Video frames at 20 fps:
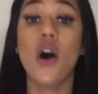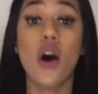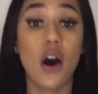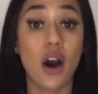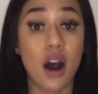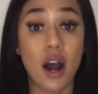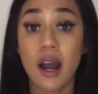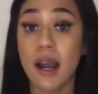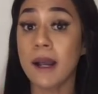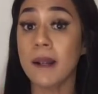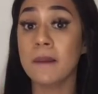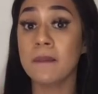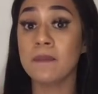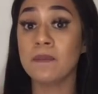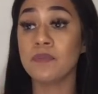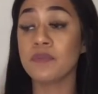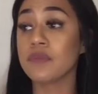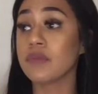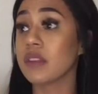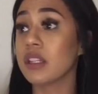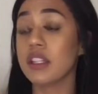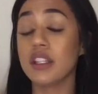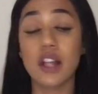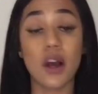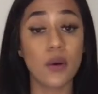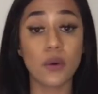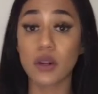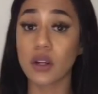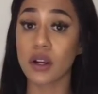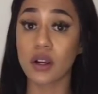on
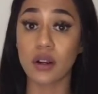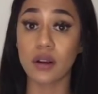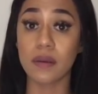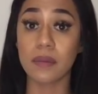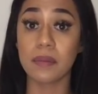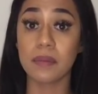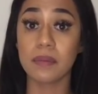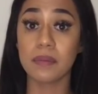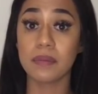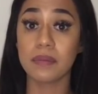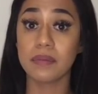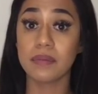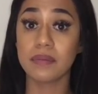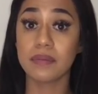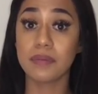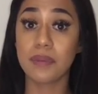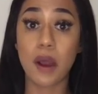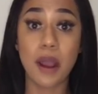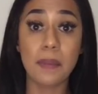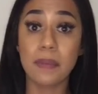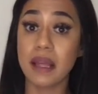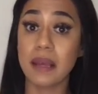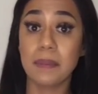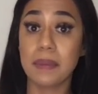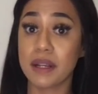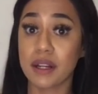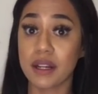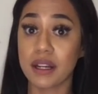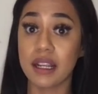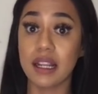no girl. Point
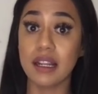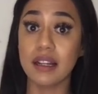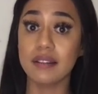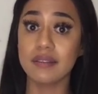blank, period.